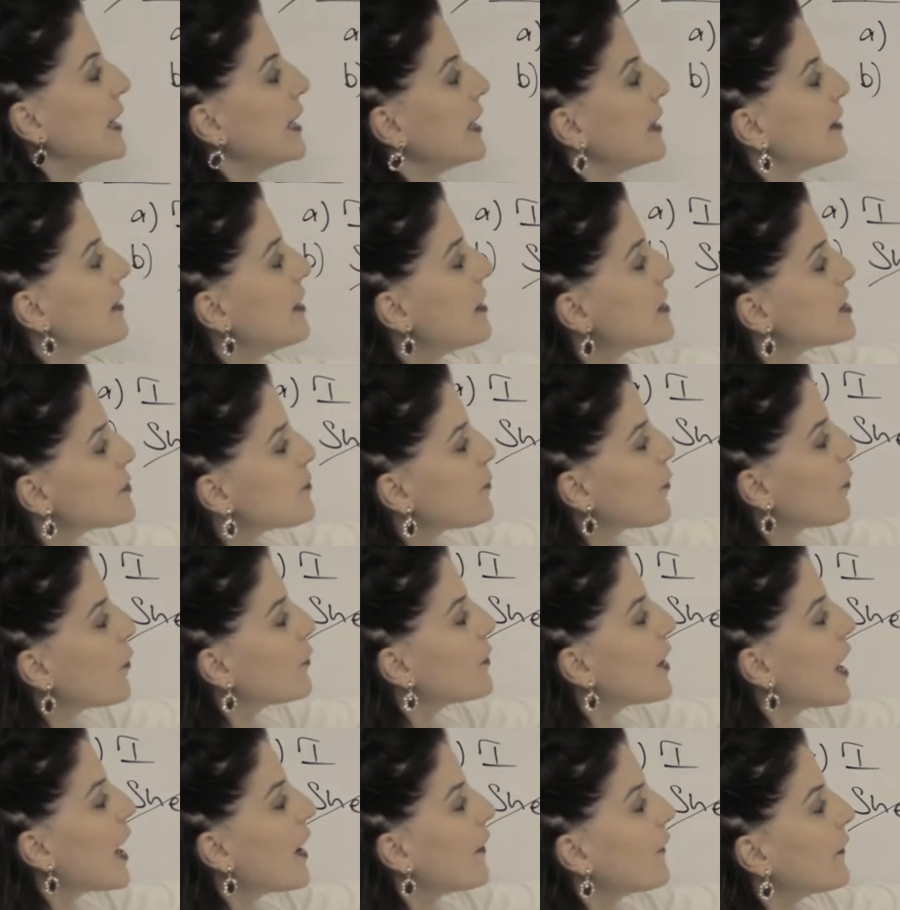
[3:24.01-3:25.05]
this
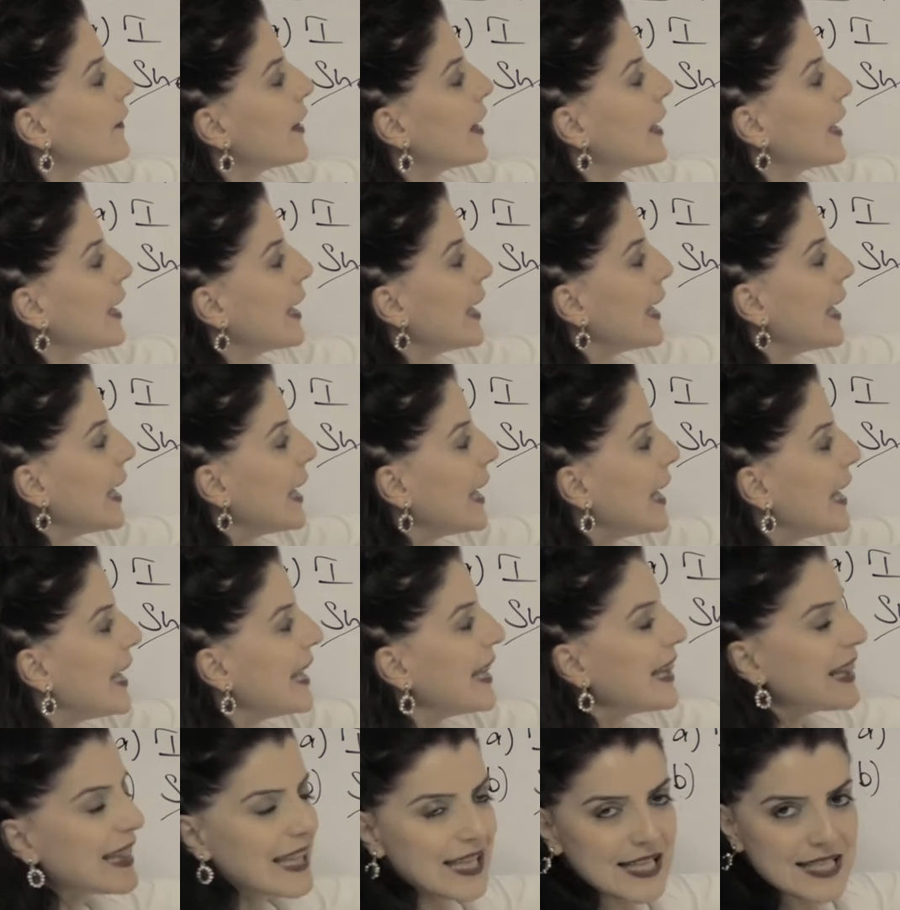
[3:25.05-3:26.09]
pronoun
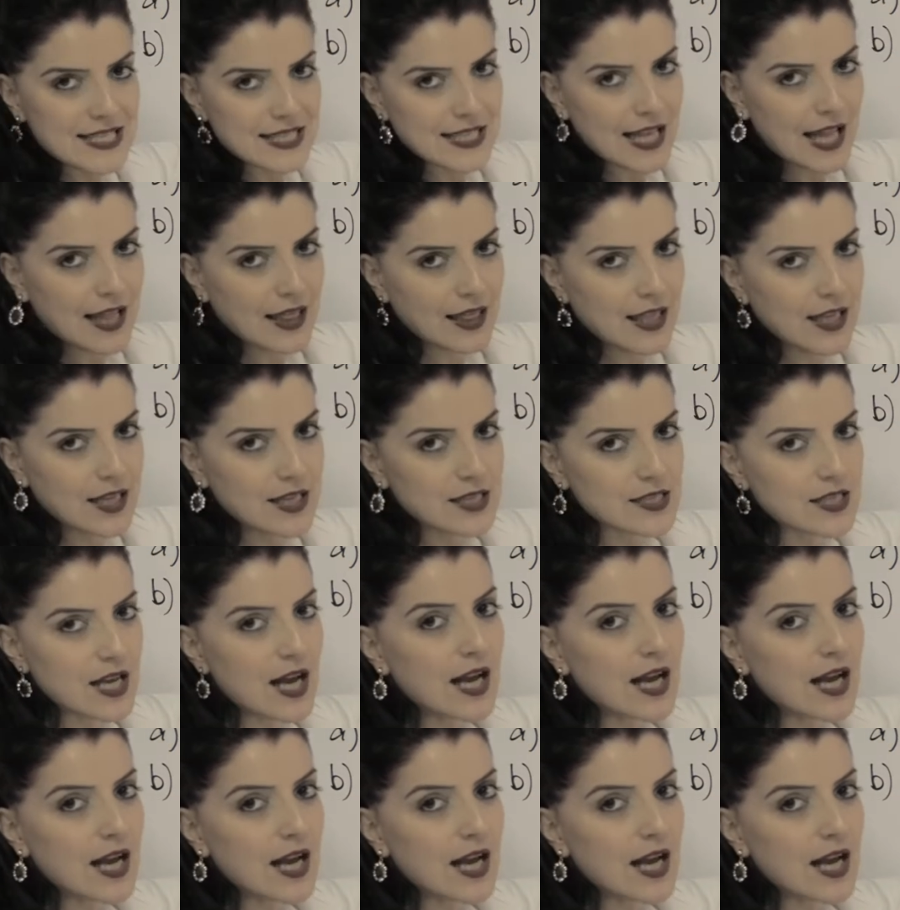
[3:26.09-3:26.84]
in this sentence.